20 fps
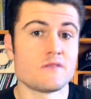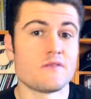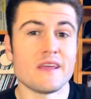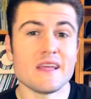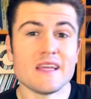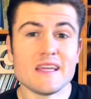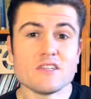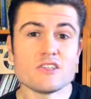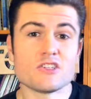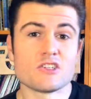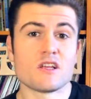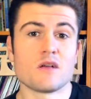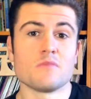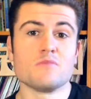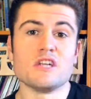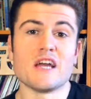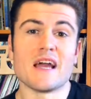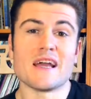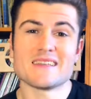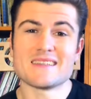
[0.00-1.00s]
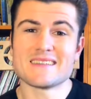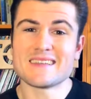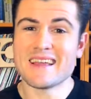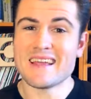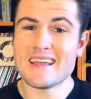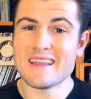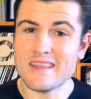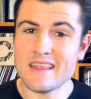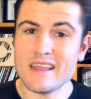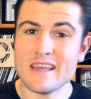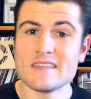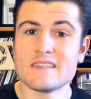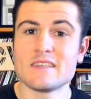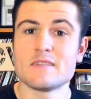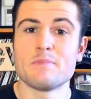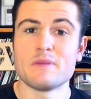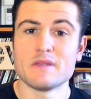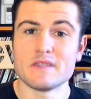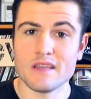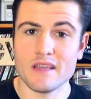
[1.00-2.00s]
for each subject in this
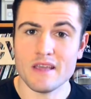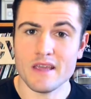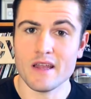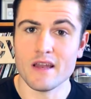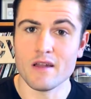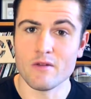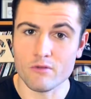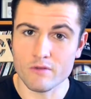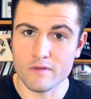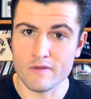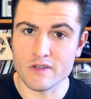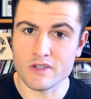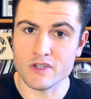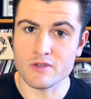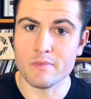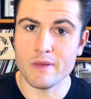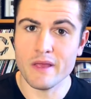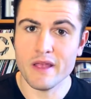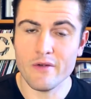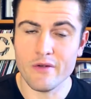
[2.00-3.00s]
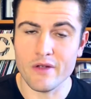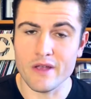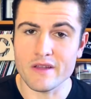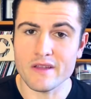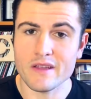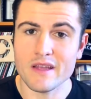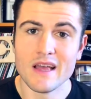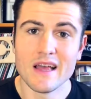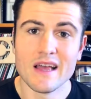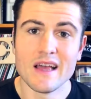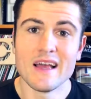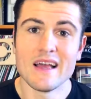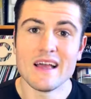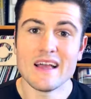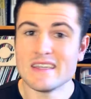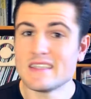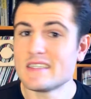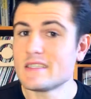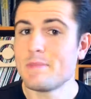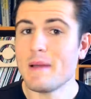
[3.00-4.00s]
particular revision period,
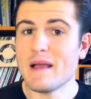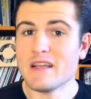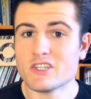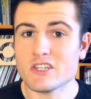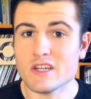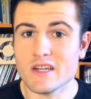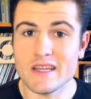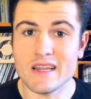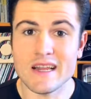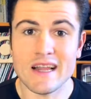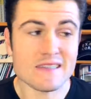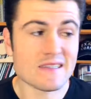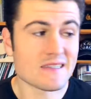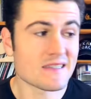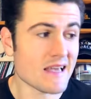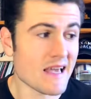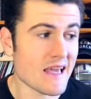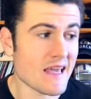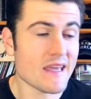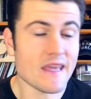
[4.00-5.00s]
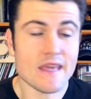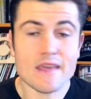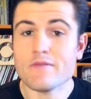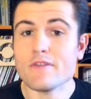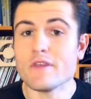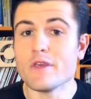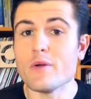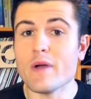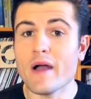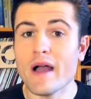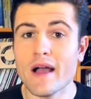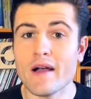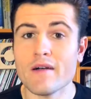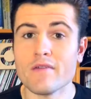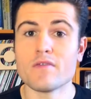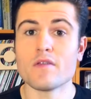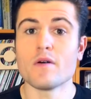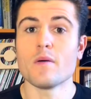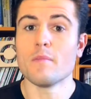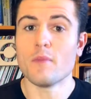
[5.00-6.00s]
especially, let's say, if you
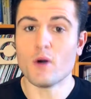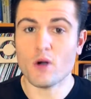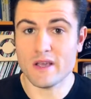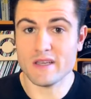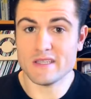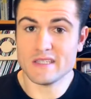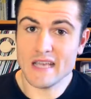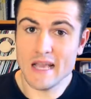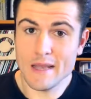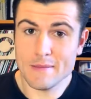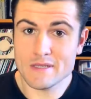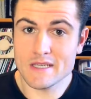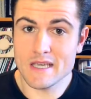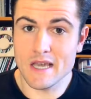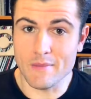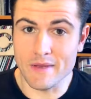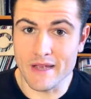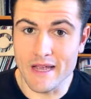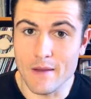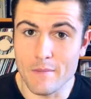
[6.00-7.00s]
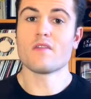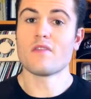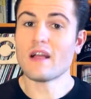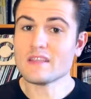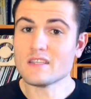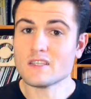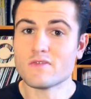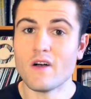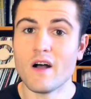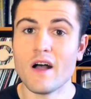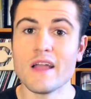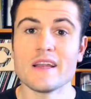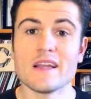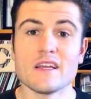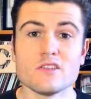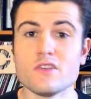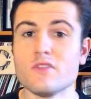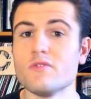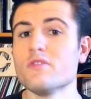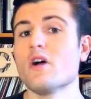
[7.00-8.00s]
have mock exams coming up. That's fine,
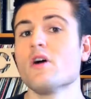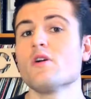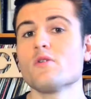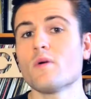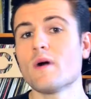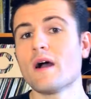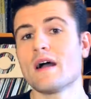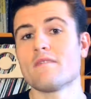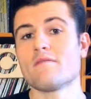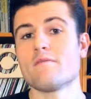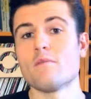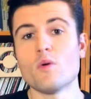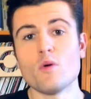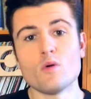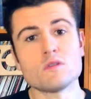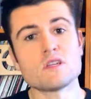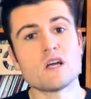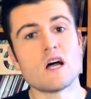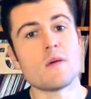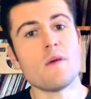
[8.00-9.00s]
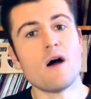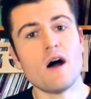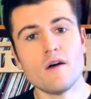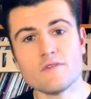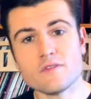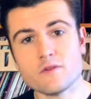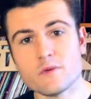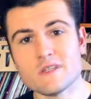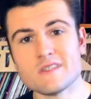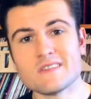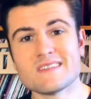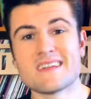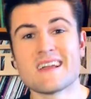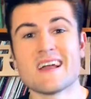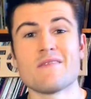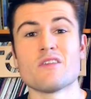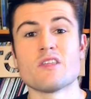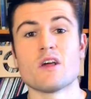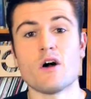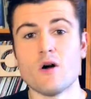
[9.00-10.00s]
as you know you'll have more time afterwards to
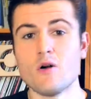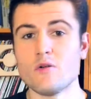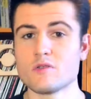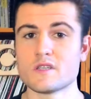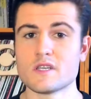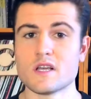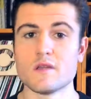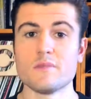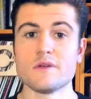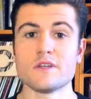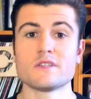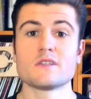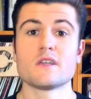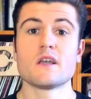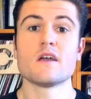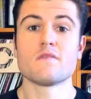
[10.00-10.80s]
cover the whole syllabus